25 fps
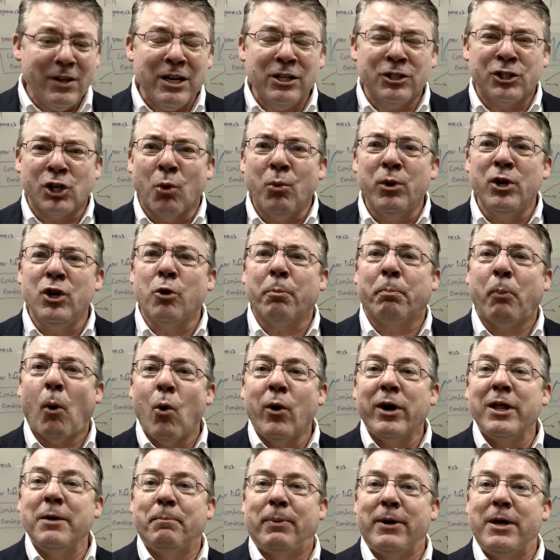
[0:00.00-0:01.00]
So when you're
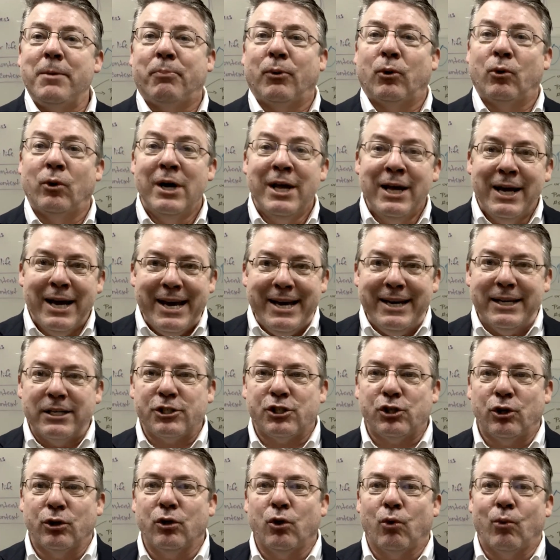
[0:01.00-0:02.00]
pointing people in a
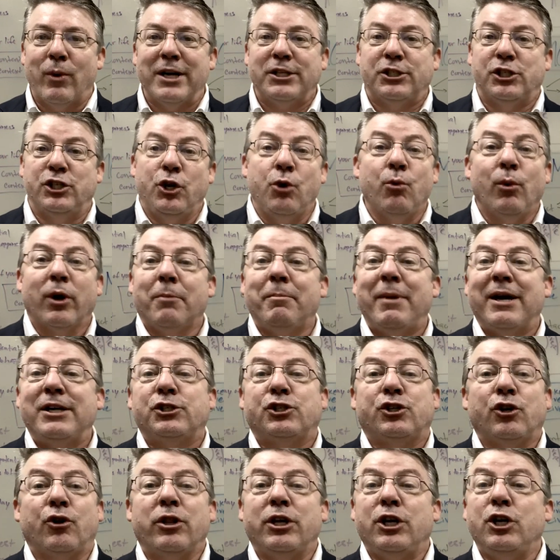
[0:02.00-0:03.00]
certain direction, you want to make
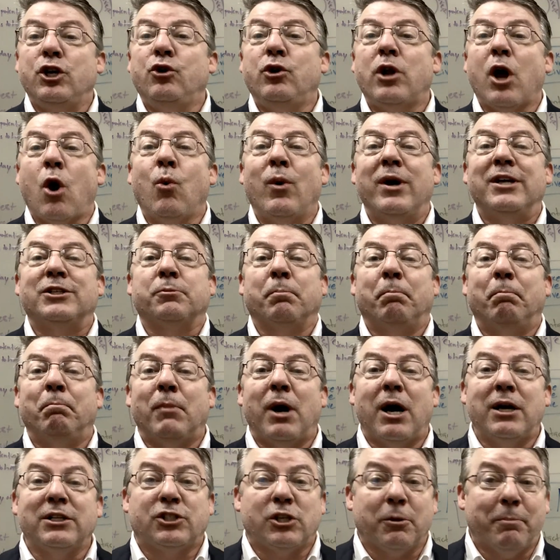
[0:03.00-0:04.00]
sure that you know as
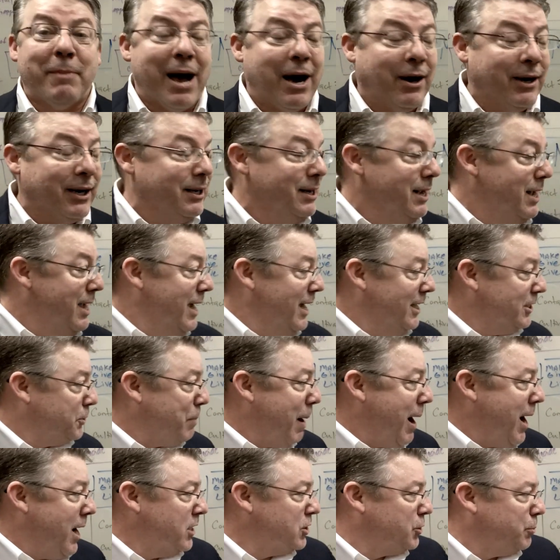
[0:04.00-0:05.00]
much about it as
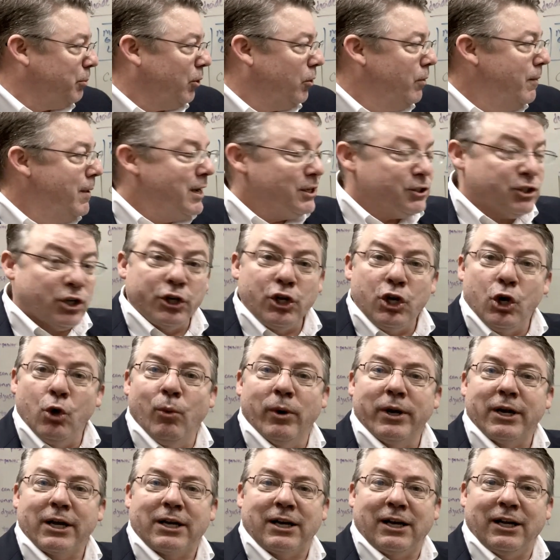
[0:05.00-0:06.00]
possible. So you
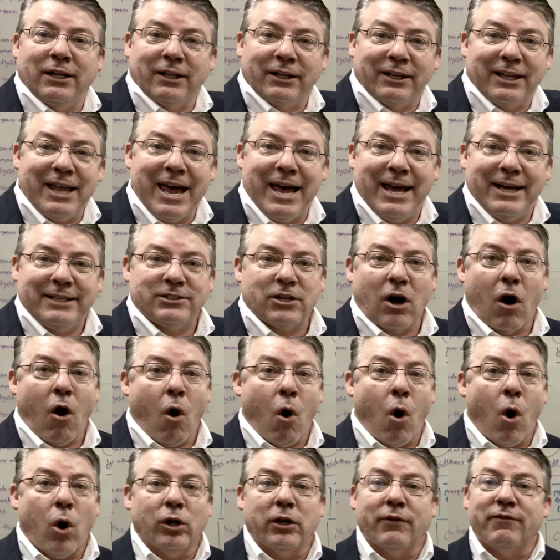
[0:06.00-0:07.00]
want to collect
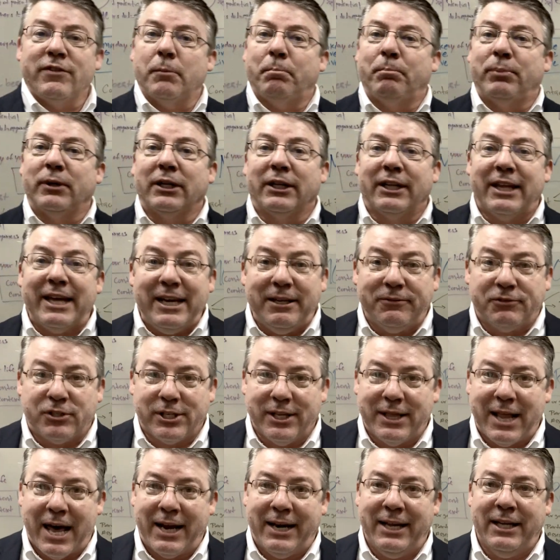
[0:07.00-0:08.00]
all of the beliefs
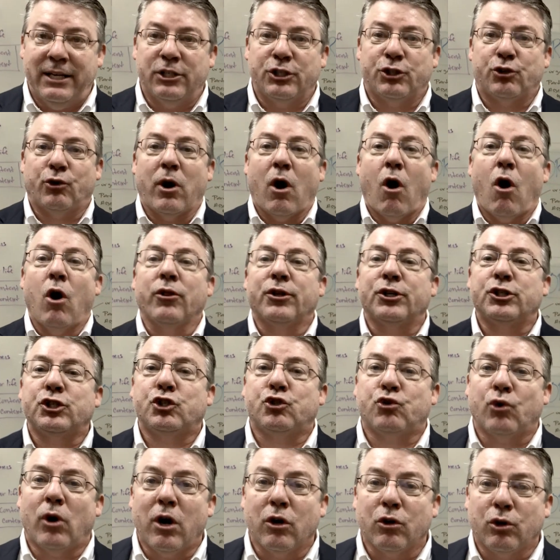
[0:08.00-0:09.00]
in that industry, all the
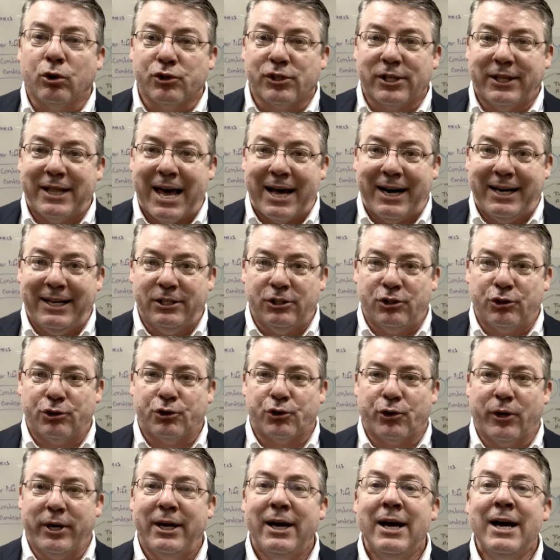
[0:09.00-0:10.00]
struggles in that
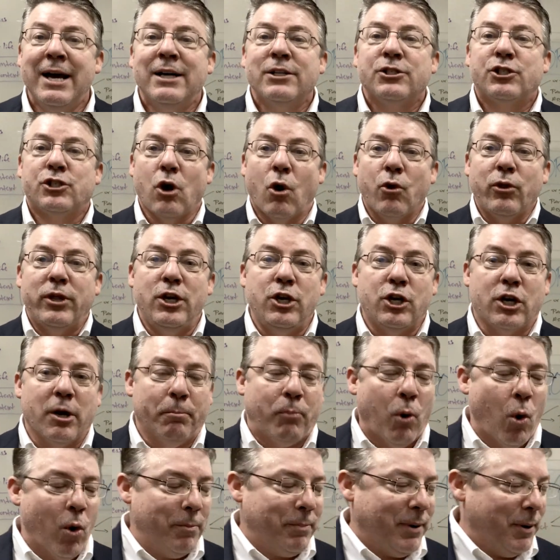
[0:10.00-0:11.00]
industry, so that you can
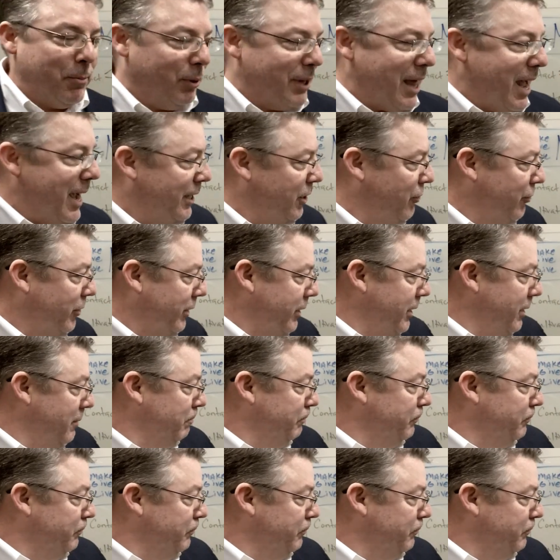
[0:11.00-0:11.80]
point people accurately.